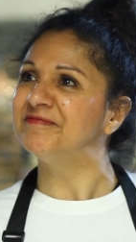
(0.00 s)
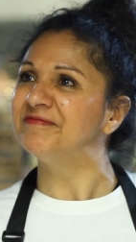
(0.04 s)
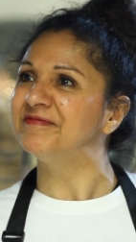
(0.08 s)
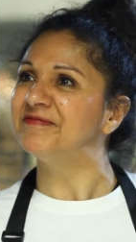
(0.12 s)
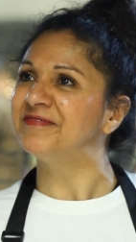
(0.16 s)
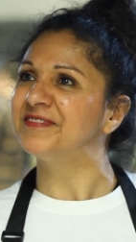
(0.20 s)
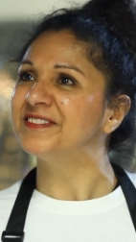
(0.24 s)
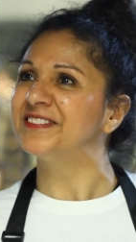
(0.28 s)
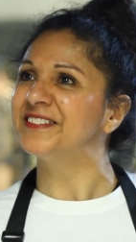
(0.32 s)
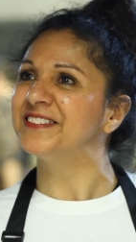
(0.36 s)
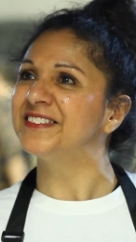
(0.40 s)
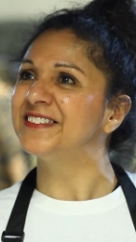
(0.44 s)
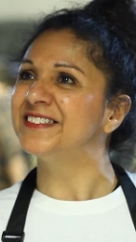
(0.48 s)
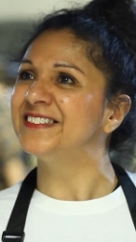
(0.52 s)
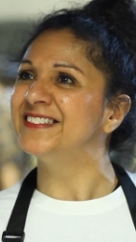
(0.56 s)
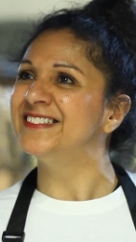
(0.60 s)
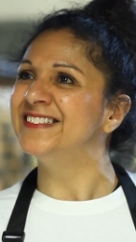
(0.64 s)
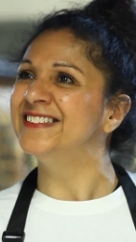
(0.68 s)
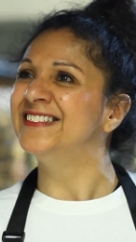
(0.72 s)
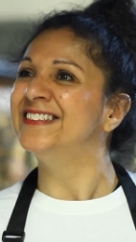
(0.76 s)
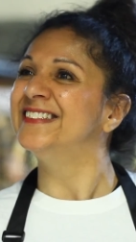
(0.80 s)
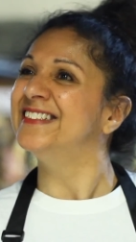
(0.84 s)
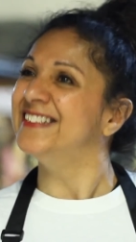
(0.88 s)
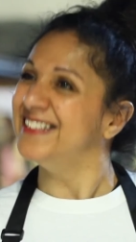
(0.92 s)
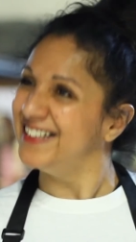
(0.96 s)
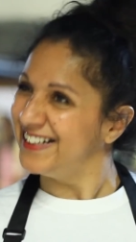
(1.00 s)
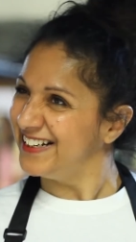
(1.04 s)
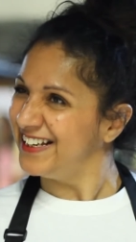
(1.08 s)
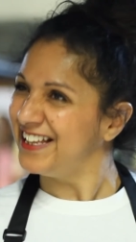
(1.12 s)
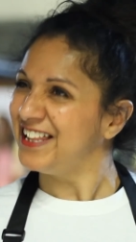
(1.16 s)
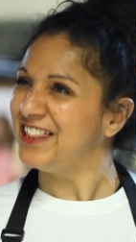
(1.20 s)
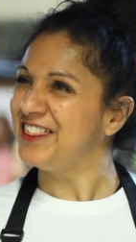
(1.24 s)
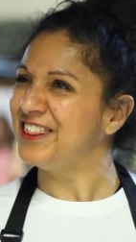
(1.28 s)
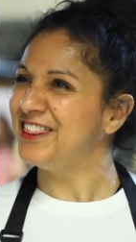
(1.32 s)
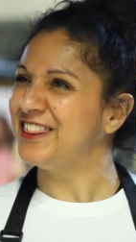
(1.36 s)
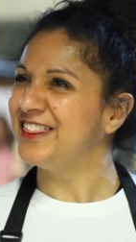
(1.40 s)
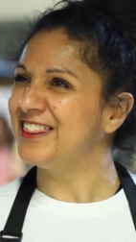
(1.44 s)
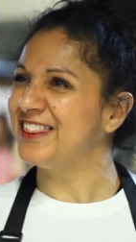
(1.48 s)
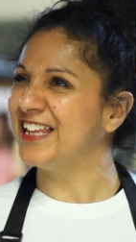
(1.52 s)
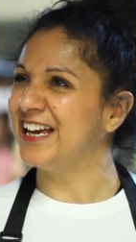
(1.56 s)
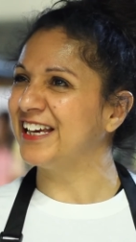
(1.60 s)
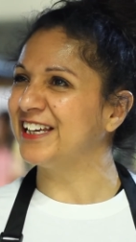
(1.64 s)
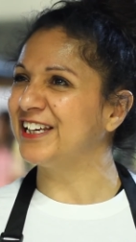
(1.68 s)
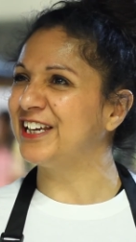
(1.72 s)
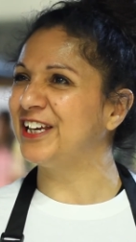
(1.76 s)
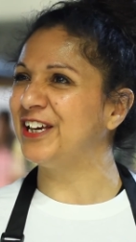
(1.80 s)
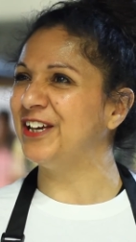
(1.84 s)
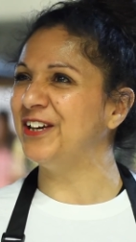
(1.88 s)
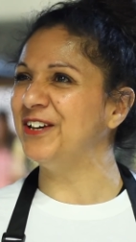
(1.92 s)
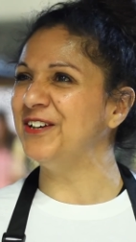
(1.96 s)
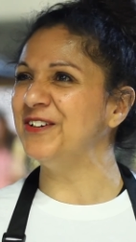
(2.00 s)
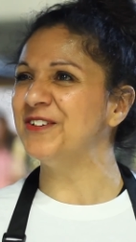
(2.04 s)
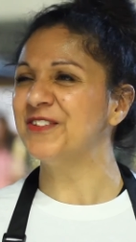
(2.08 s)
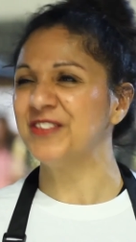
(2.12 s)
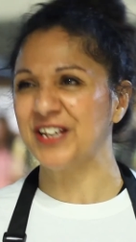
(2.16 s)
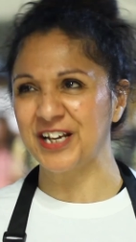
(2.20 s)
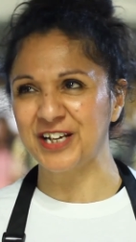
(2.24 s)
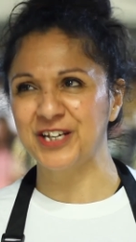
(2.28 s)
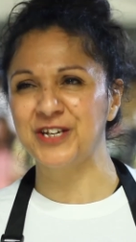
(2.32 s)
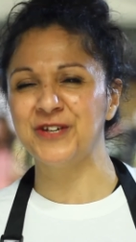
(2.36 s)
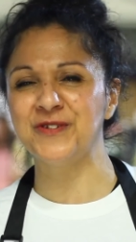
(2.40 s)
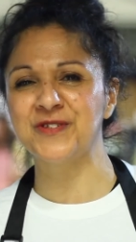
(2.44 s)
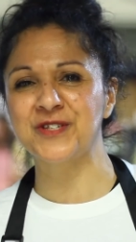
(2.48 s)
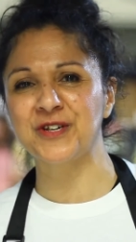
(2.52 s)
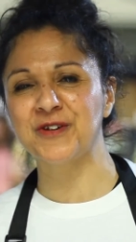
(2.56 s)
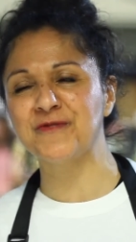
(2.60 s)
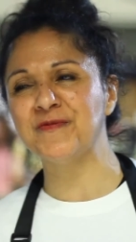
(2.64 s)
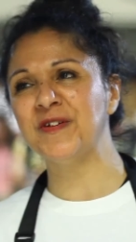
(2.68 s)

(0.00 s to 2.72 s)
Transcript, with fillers: Perfect. Thank you for talking to Latest TV. Thank you. Thank you so